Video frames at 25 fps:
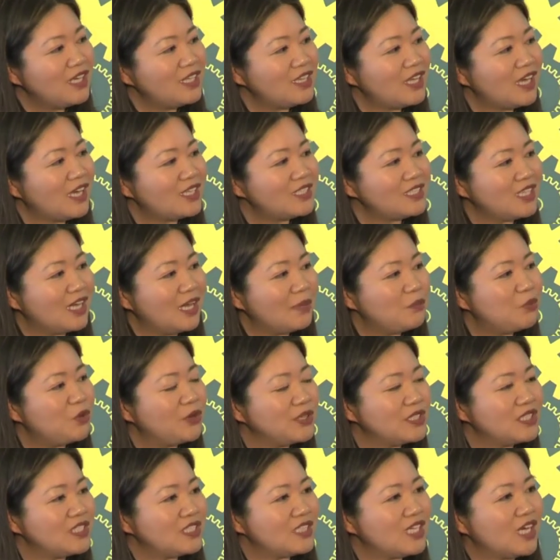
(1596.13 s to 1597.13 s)
that I
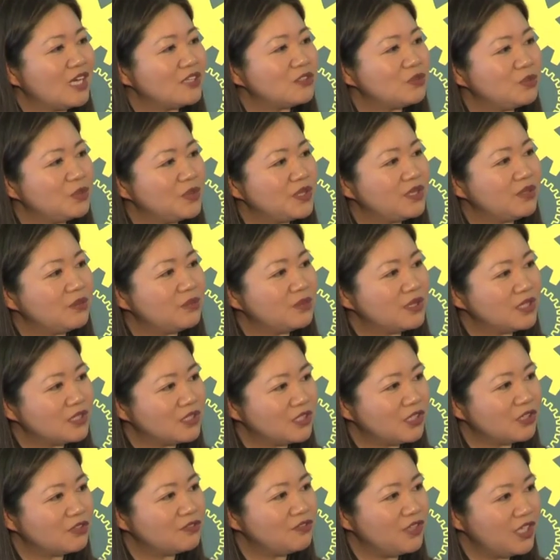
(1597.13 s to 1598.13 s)
pointed out with the
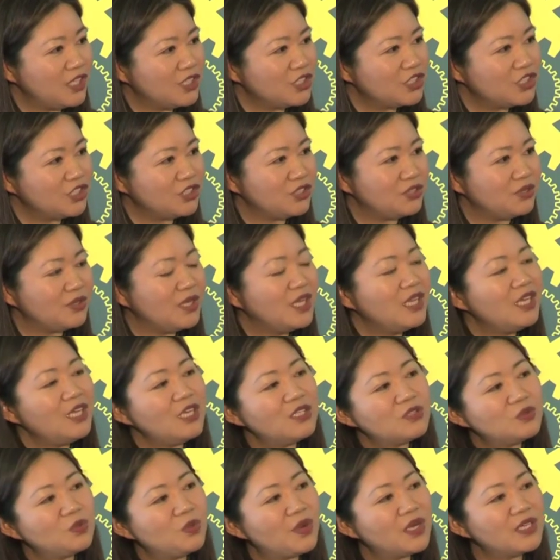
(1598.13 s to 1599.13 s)
reserve issue
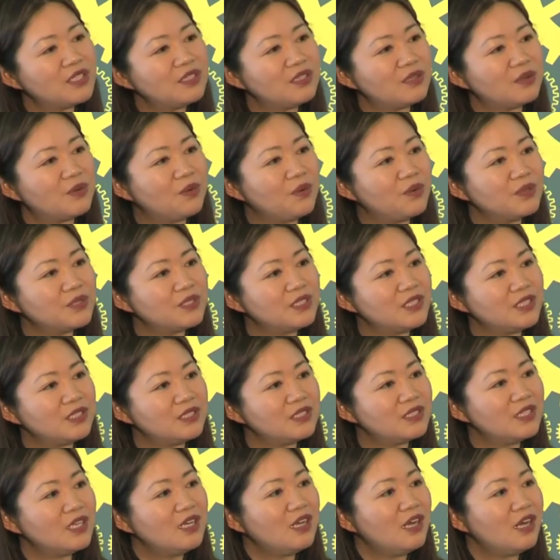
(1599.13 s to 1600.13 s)
is one of the
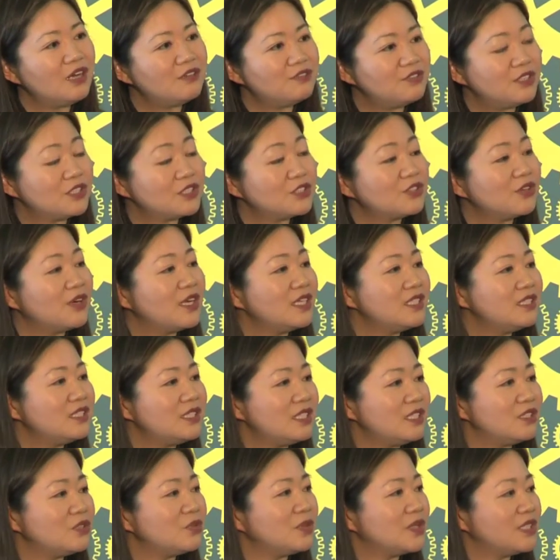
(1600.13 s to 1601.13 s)
causes of this
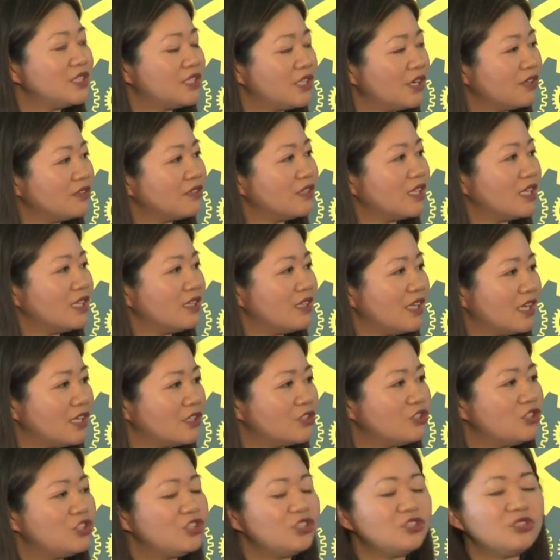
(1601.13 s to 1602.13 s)
crisis was certainly
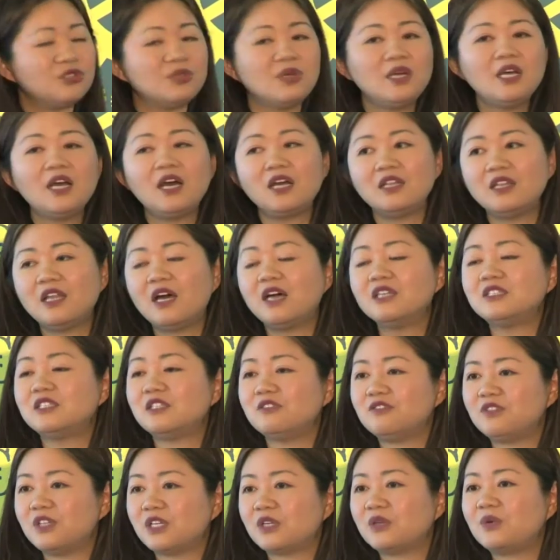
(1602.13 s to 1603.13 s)
linked to a lot
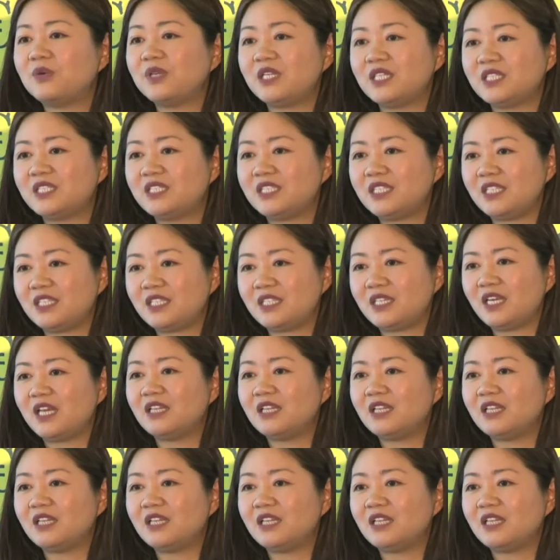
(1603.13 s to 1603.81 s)
of liquidity,